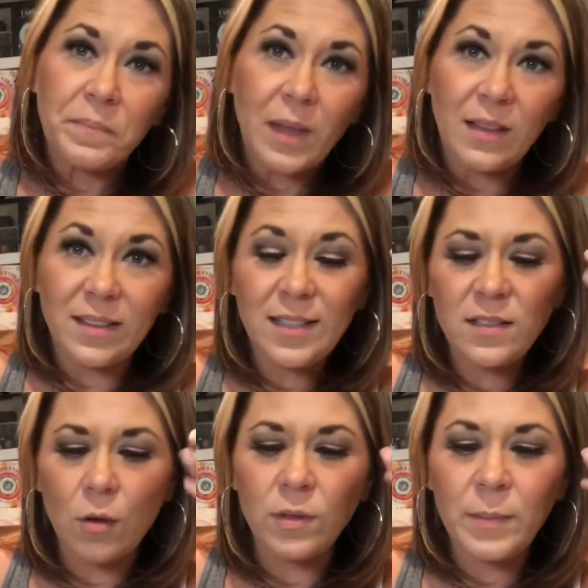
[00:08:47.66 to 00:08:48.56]
this
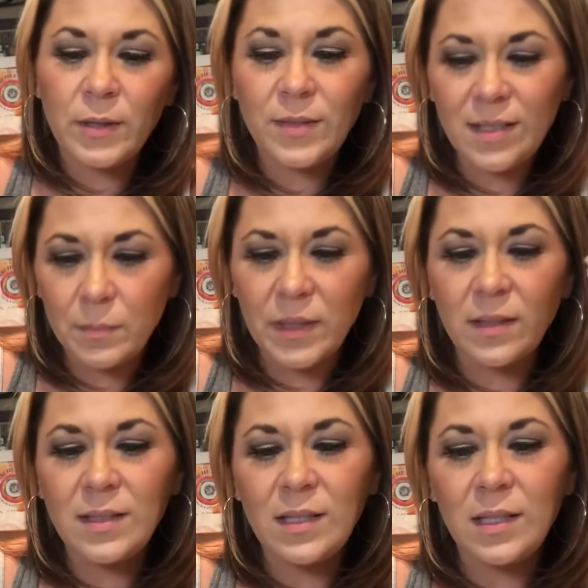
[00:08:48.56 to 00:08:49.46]
is all about
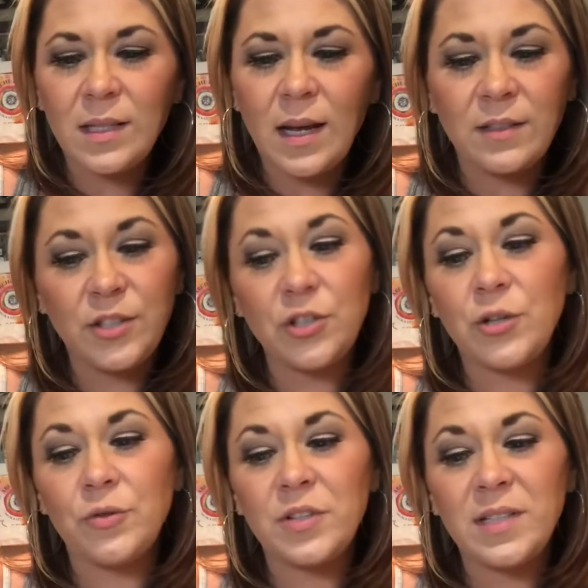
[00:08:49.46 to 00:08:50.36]
stability and
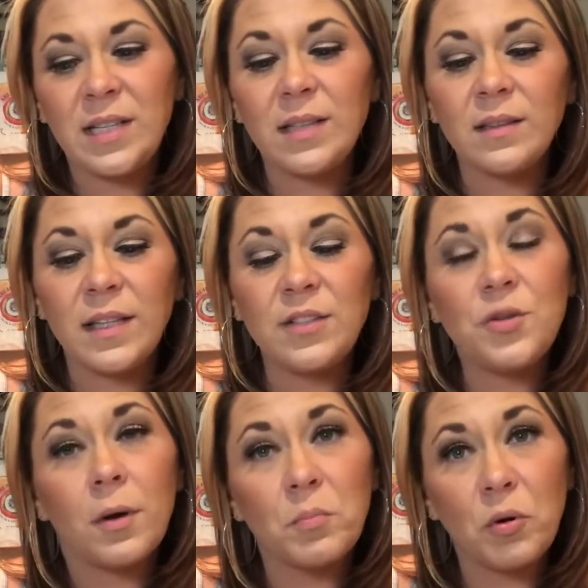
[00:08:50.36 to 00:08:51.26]
security linked
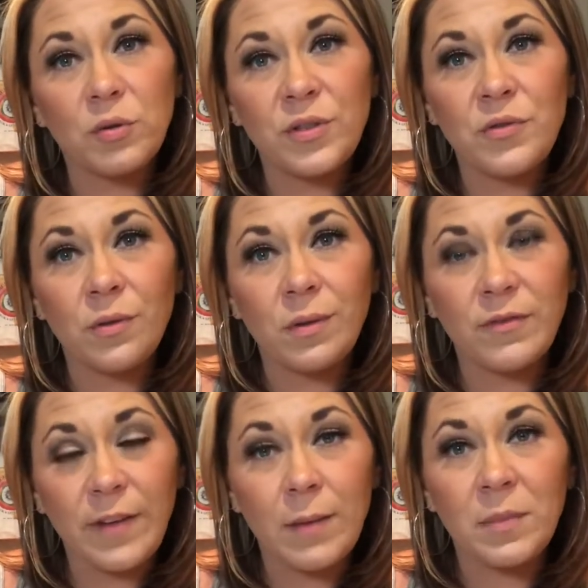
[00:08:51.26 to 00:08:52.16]
to our personal,
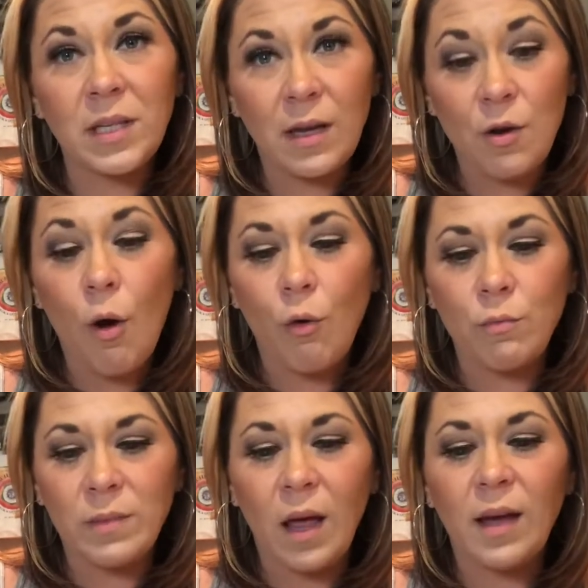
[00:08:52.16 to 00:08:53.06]
family, and
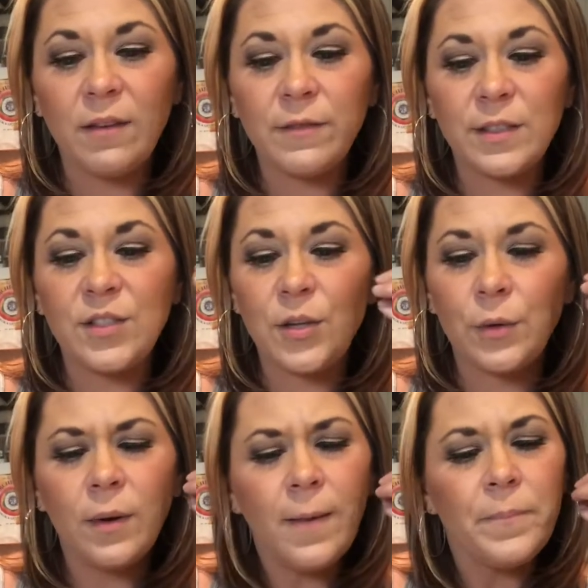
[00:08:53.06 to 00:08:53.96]
home life. And
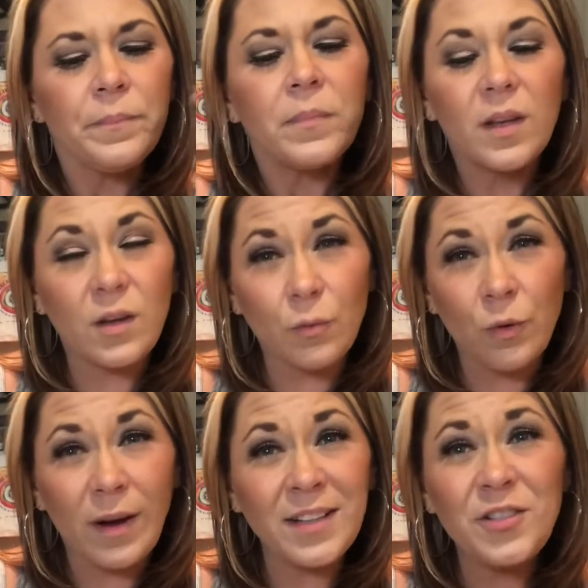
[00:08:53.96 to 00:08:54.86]
so get
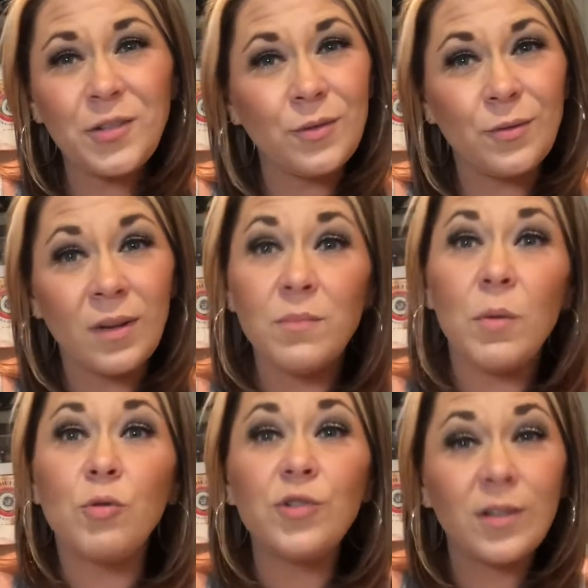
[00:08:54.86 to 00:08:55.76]
ready to
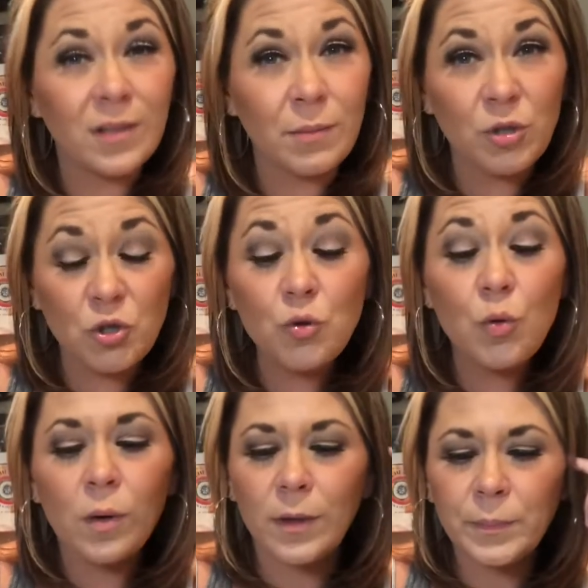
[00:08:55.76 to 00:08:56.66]
emotionally
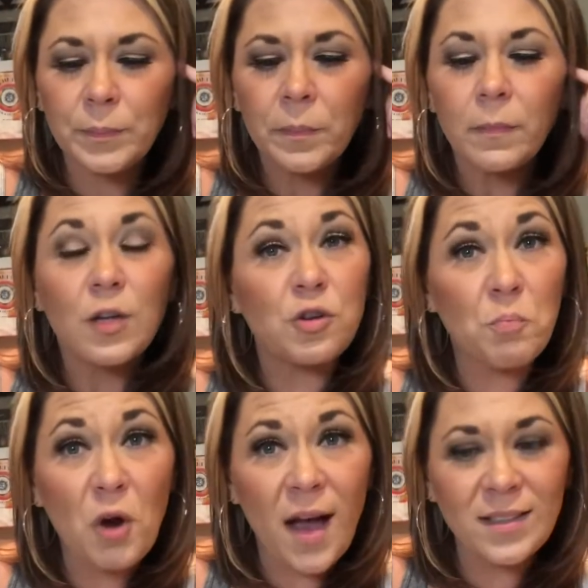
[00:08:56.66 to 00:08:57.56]
mature, to
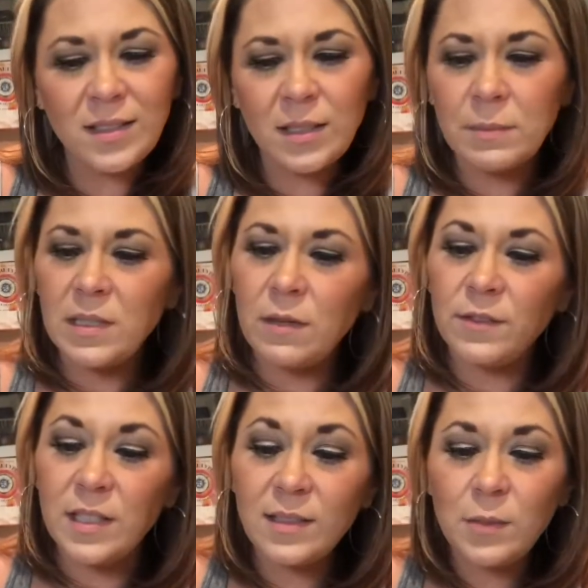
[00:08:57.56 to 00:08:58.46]
practice some
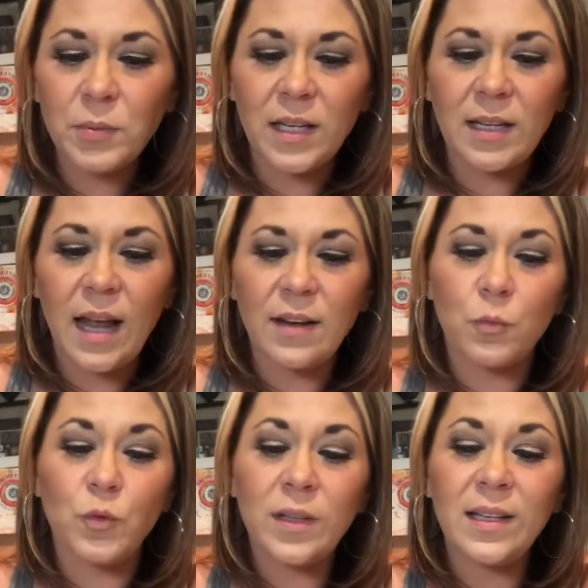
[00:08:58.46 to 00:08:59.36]
self-discipline. And it
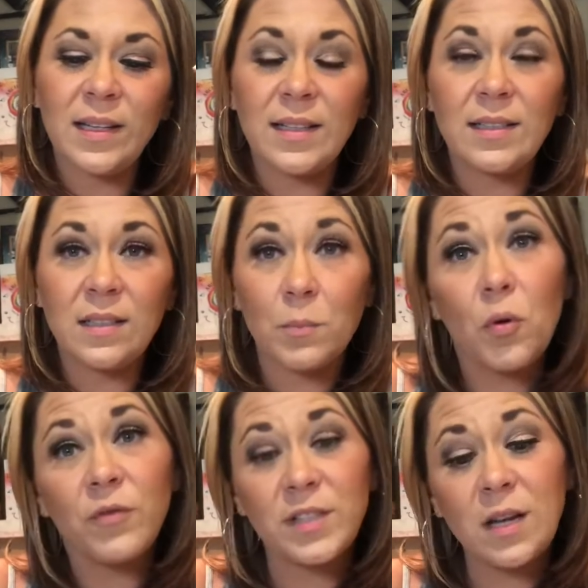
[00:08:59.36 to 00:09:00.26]
really is the
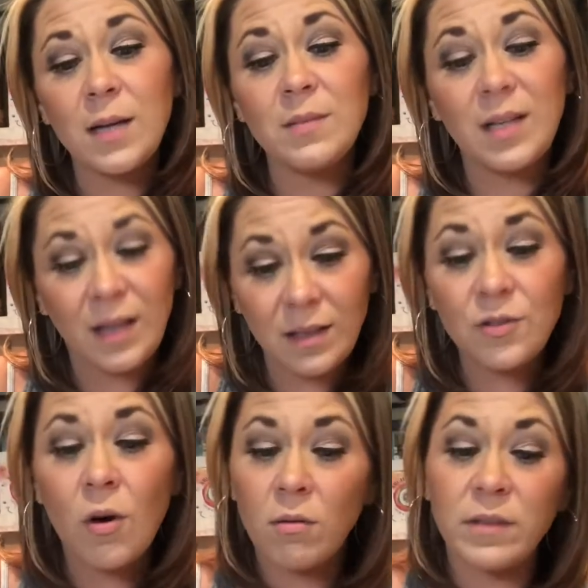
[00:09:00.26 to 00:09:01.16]
perfect time to
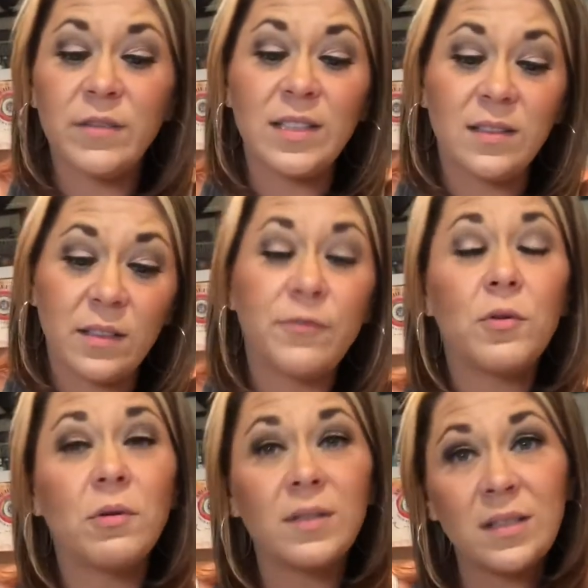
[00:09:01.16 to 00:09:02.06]
handle all of these
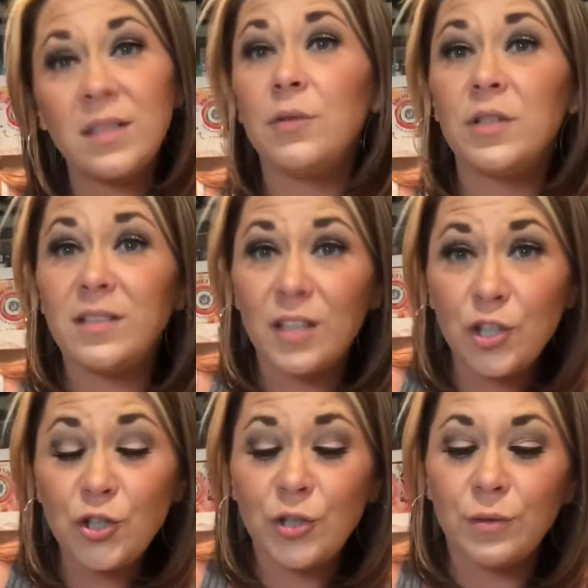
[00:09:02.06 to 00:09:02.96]
difficult and serious
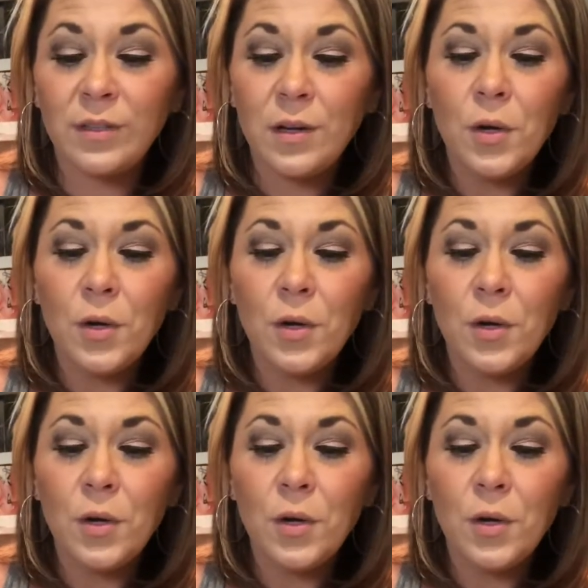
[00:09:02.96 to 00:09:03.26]
issues